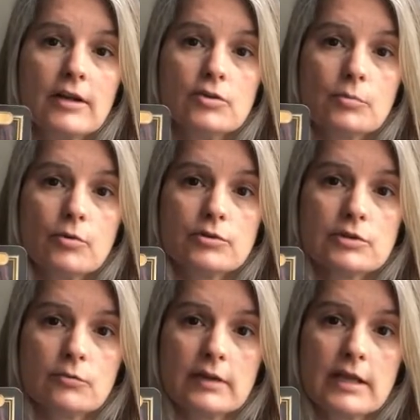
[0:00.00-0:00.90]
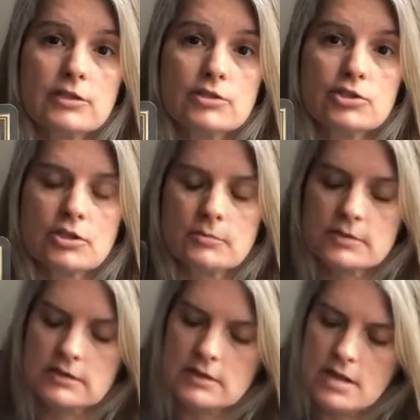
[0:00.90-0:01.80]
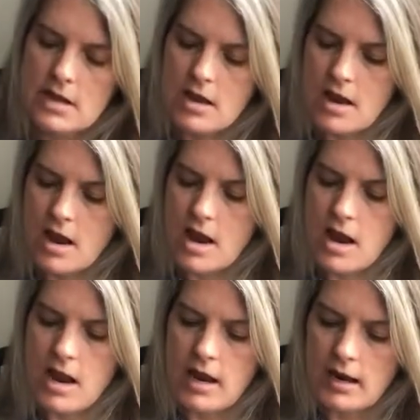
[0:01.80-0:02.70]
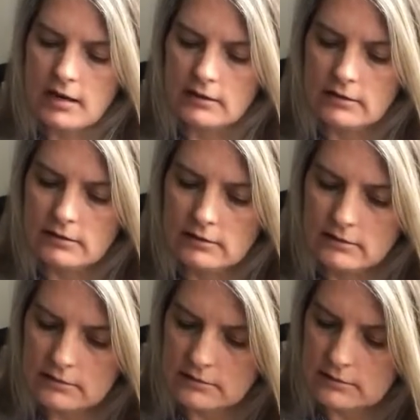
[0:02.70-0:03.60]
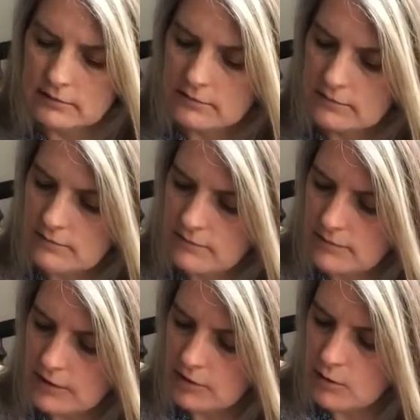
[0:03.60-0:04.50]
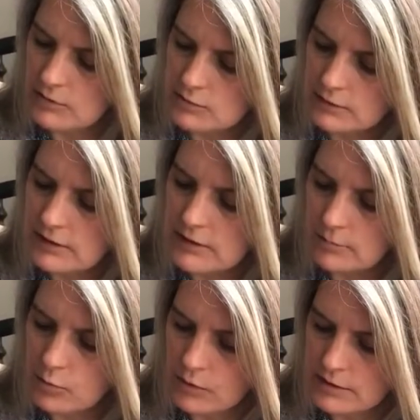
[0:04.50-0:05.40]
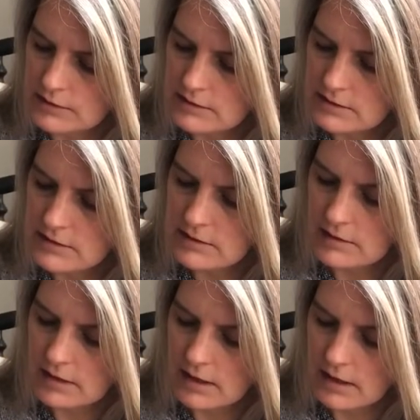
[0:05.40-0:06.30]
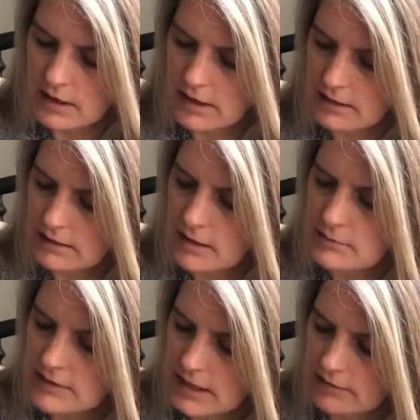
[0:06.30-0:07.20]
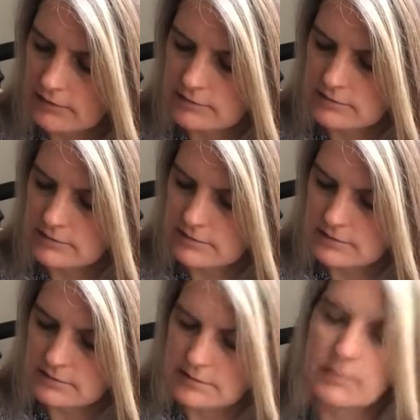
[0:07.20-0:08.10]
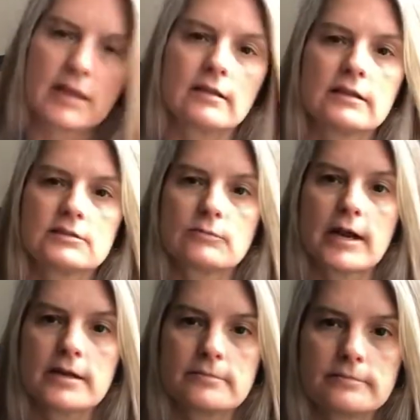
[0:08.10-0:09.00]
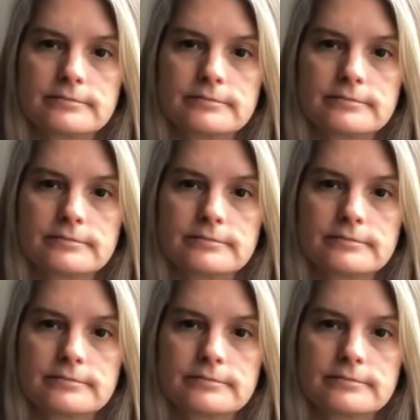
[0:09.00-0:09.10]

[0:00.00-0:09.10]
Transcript: interpersonal relationships and figure out what's really important and come together to make things right.